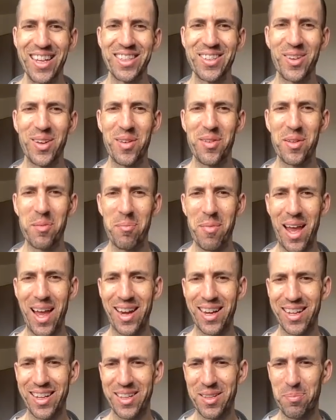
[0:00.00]
so even Mad
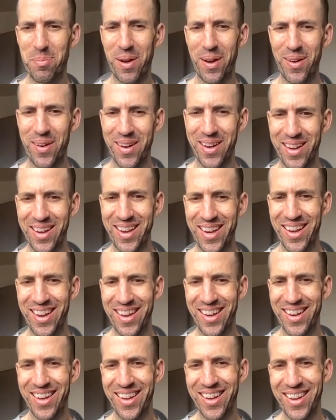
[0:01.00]
gets parodied.
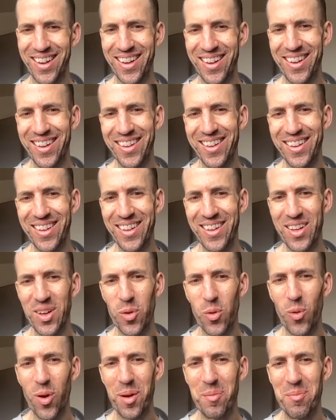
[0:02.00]

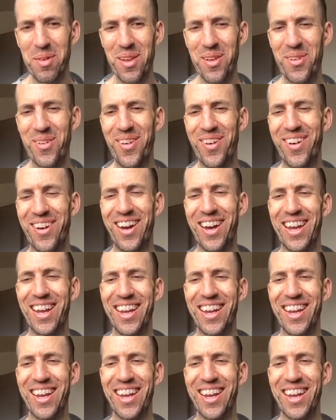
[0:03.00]
What me free?